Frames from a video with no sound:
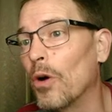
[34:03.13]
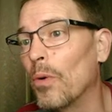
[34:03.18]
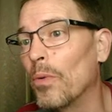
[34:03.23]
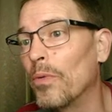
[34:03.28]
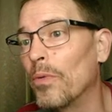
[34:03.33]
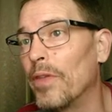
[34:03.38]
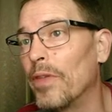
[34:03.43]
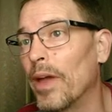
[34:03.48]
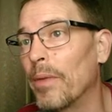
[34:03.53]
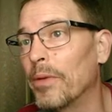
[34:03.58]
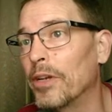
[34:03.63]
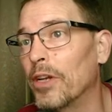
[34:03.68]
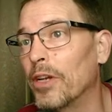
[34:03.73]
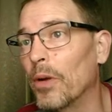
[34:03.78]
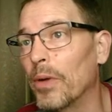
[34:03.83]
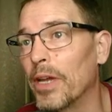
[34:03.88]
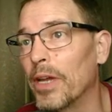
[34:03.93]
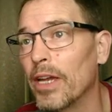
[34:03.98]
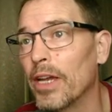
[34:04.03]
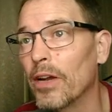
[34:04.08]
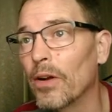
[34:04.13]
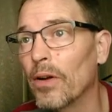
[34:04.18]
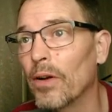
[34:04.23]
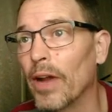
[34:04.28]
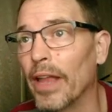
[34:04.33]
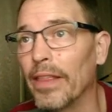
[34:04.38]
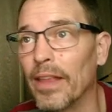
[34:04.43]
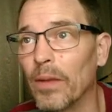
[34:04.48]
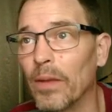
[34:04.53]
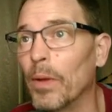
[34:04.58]
they would go here,
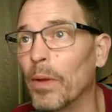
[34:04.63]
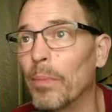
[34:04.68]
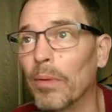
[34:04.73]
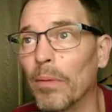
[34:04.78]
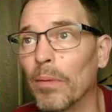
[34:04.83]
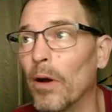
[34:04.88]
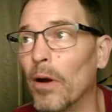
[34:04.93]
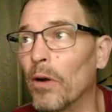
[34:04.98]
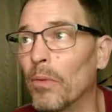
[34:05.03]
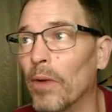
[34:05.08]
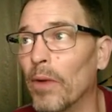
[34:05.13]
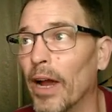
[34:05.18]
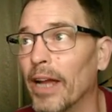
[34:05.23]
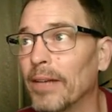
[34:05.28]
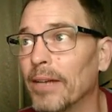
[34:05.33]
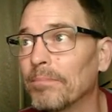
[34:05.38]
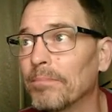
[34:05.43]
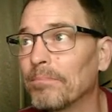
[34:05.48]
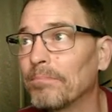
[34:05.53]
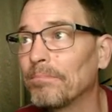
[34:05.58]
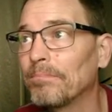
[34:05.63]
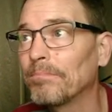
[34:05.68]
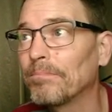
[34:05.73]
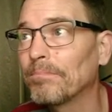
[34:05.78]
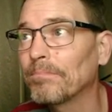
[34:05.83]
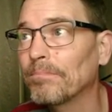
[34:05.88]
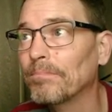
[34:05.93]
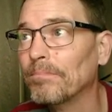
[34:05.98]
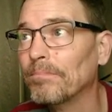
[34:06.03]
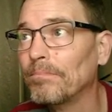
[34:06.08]
and then we promote, right?
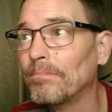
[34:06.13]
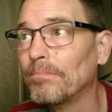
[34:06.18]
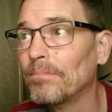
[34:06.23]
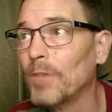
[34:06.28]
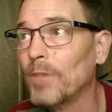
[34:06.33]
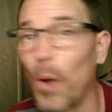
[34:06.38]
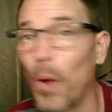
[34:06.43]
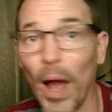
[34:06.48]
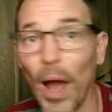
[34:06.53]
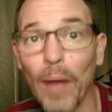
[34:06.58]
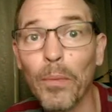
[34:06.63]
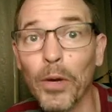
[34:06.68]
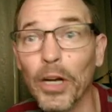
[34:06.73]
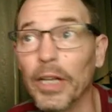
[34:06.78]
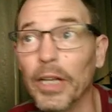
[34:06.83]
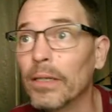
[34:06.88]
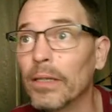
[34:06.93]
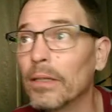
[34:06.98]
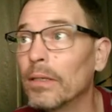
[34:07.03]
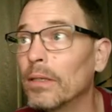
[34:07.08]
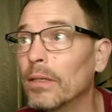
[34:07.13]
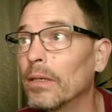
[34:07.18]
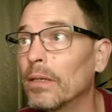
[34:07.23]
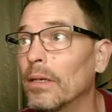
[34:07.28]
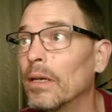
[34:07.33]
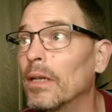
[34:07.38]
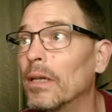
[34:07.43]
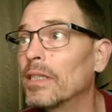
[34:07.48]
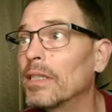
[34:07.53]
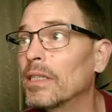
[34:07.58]
Well, I would.
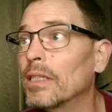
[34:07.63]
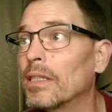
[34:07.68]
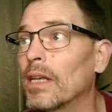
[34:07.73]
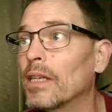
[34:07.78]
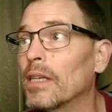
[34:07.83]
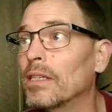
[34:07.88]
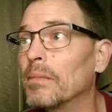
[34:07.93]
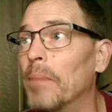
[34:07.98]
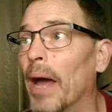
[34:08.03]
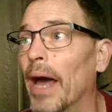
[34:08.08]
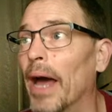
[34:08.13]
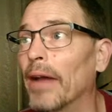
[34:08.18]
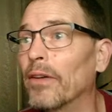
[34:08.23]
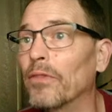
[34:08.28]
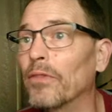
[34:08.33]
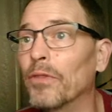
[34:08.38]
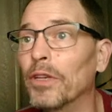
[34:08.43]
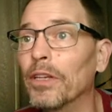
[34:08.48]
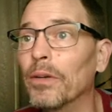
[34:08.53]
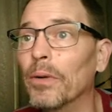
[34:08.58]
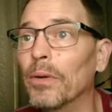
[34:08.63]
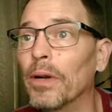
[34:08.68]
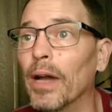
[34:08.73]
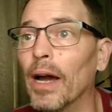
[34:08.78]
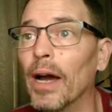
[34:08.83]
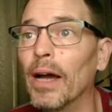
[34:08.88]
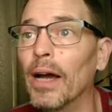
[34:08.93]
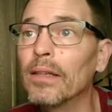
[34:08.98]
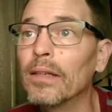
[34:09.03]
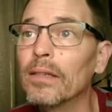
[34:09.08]
It says it doesn't matter if we do or
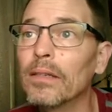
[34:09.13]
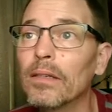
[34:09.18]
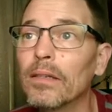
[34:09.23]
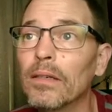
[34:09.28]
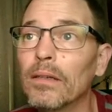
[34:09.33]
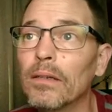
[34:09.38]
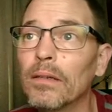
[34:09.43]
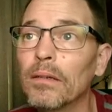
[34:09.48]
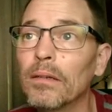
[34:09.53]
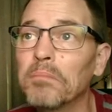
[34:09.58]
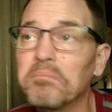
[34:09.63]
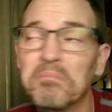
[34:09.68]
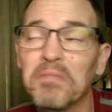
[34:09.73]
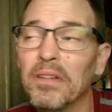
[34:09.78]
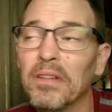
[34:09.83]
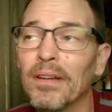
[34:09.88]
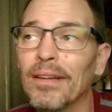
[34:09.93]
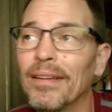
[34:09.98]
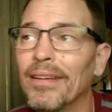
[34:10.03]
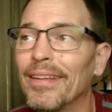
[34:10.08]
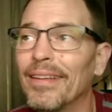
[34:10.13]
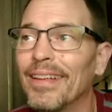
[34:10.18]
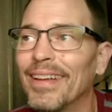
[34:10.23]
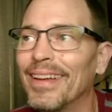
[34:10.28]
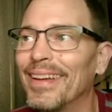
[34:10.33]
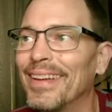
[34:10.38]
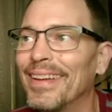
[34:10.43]
not. It